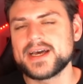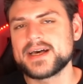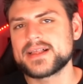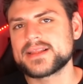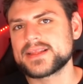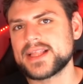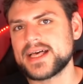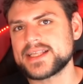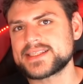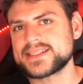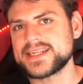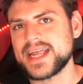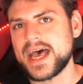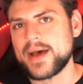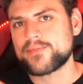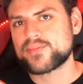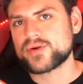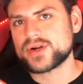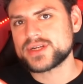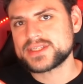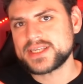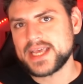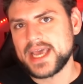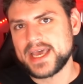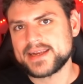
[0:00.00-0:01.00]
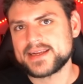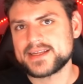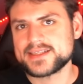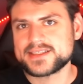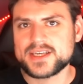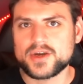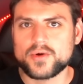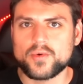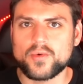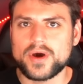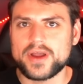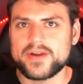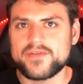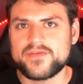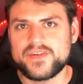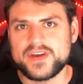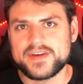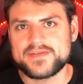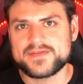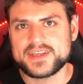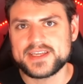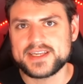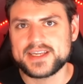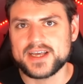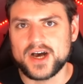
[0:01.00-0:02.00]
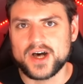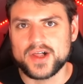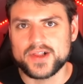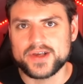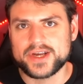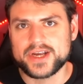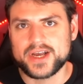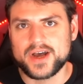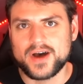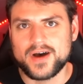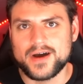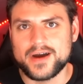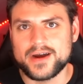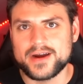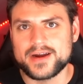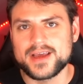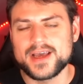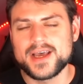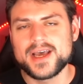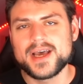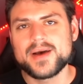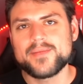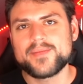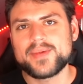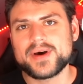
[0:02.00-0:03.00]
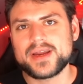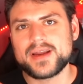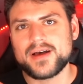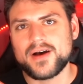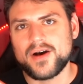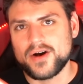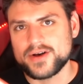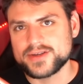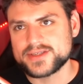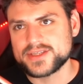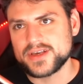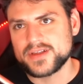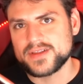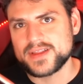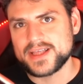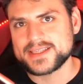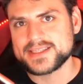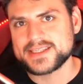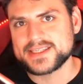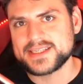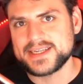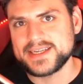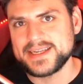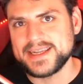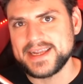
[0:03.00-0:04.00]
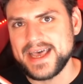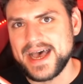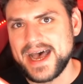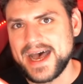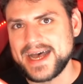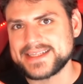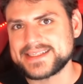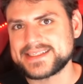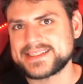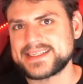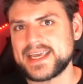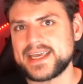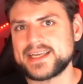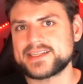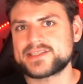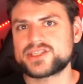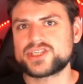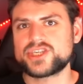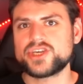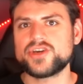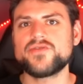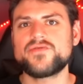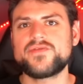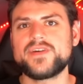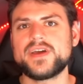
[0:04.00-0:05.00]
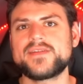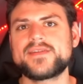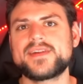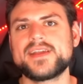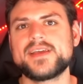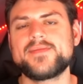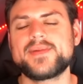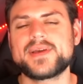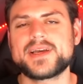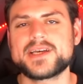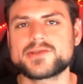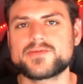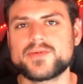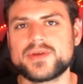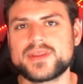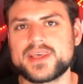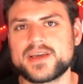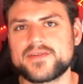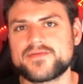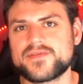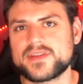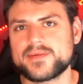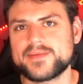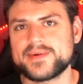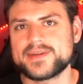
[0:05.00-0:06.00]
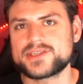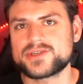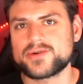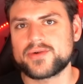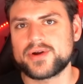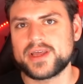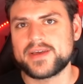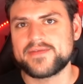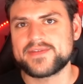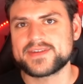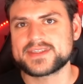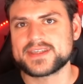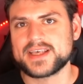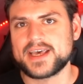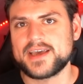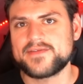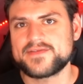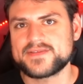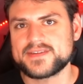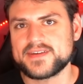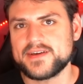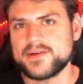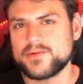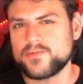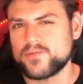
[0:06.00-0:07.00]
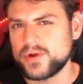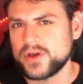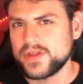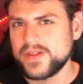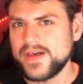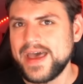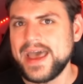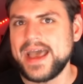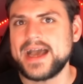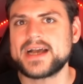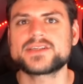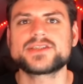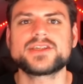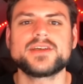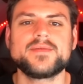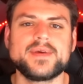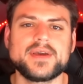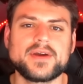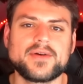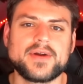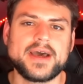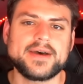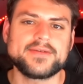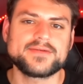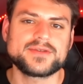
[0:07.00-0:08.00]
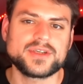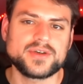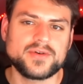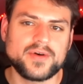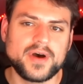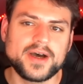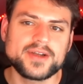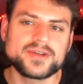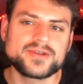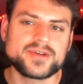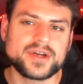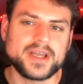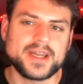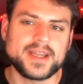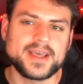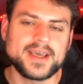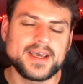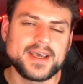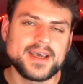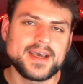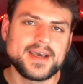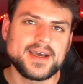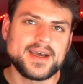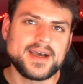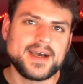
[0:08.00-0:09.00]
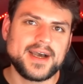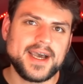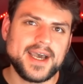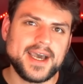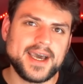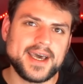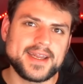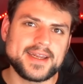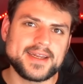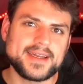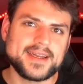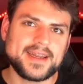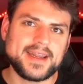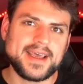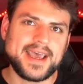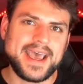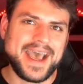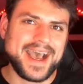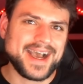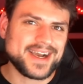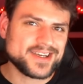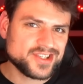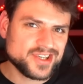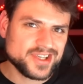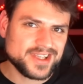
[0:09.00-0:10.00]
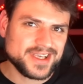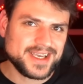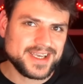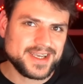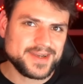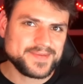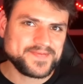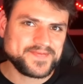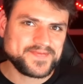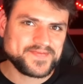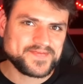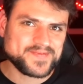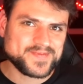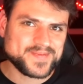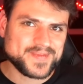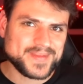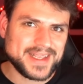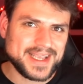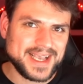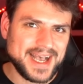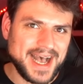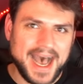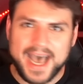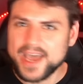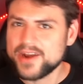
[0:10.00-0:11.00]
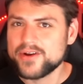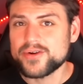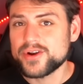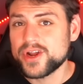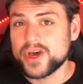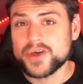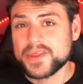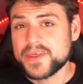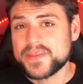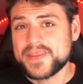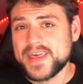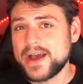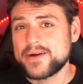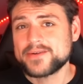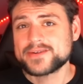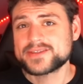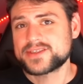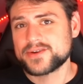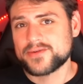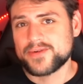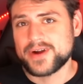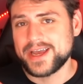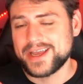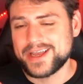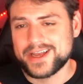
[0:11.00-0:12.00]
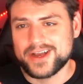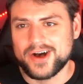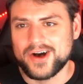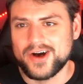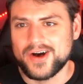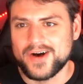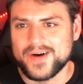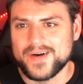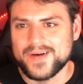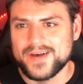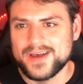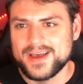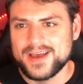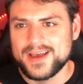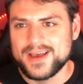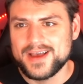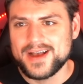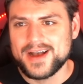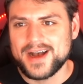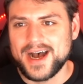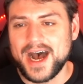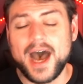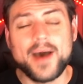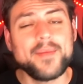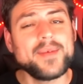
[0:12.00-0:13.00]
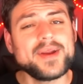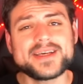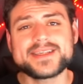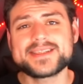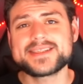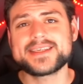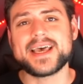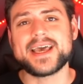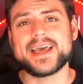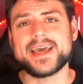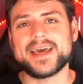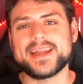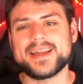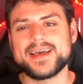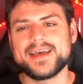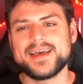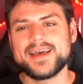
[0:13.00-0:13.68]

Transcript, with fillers: Let's not pretend it's a $150 card, but also let's not say it's $250, because we think for the majority of its life it will actually be around 200. And actually, I don't know that that was the right call. I'm going to say it.